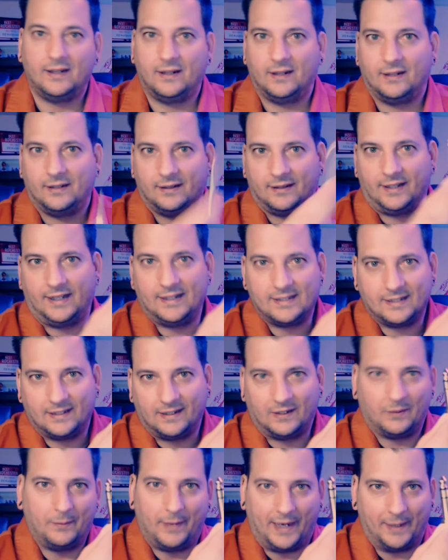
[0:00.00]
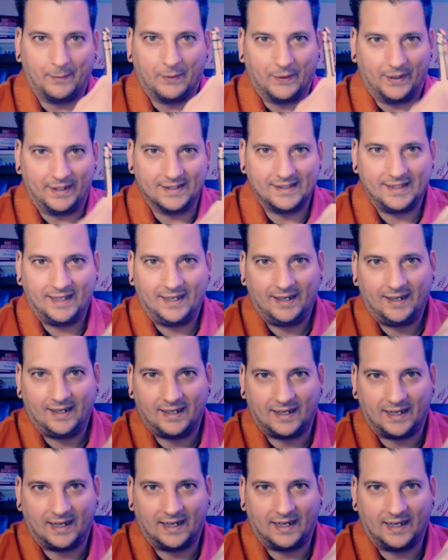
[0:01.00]
these little bad boys,
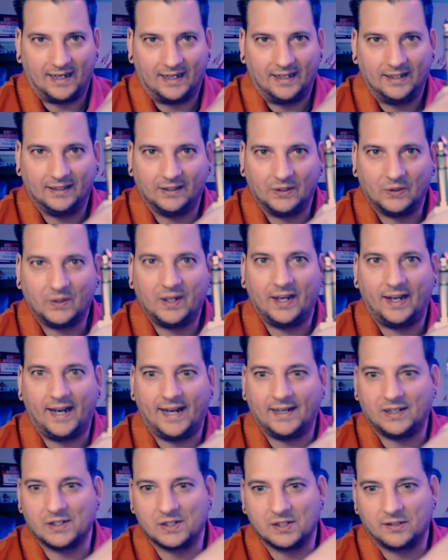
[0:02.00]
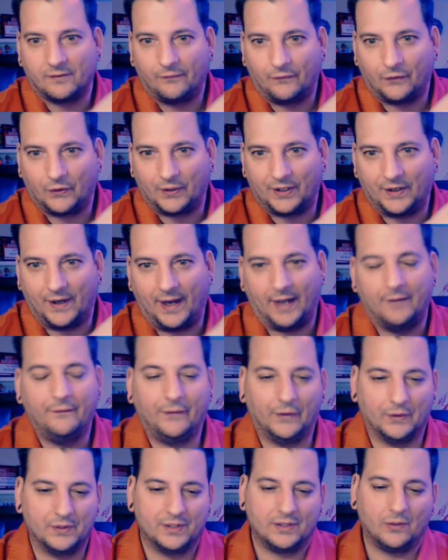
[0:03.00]
little connectors for your
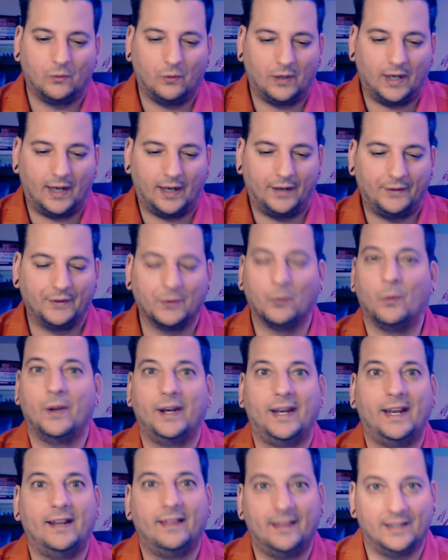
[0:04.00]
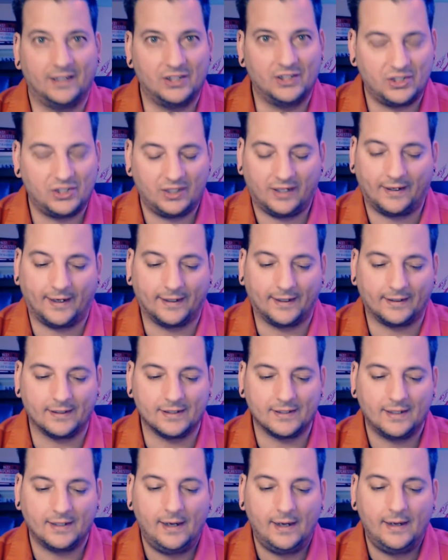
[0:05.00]
headphones. They're 1/8 inch
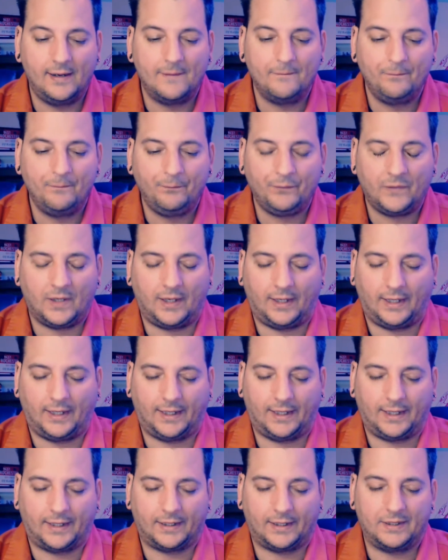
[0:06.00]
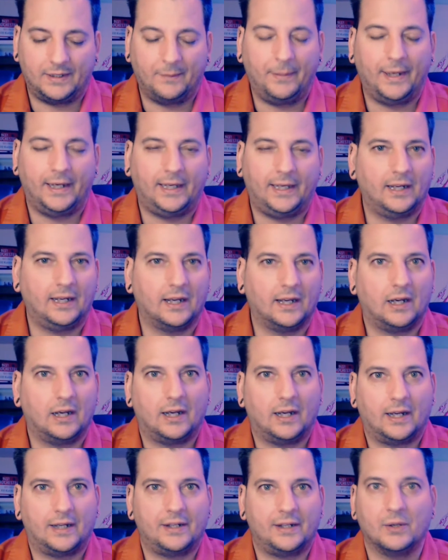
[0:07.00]
connectors, and depending
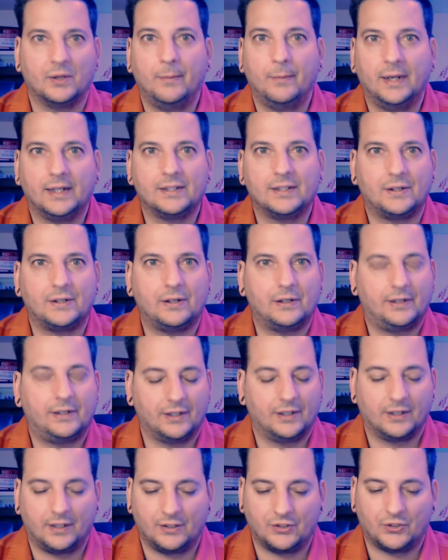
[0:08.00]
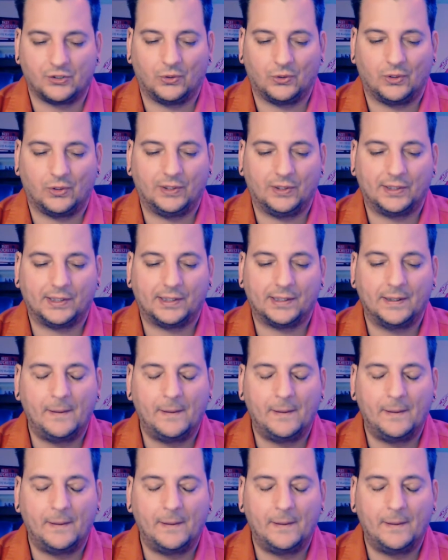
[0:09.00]
on your mixer, your controller,